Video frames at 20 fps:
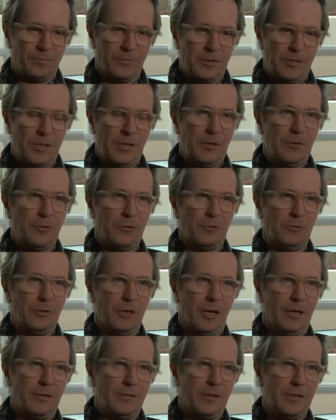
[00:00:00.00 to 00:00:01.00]
material
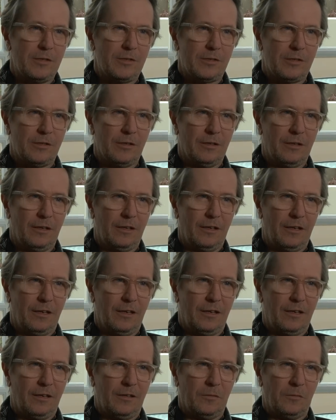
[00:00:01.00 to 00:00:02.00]
like this,
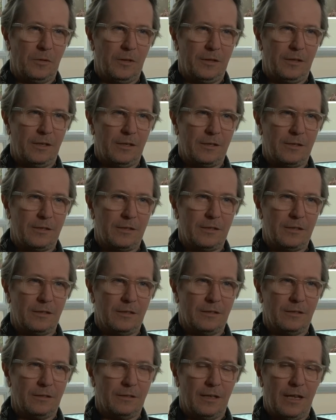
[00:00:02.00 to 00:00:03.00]
with this
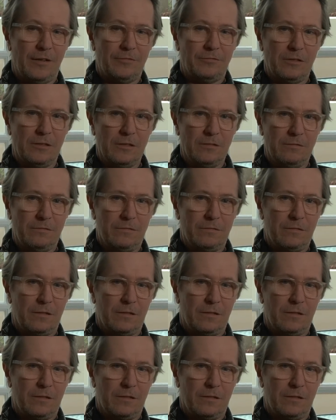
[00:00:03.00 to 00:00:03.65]
level of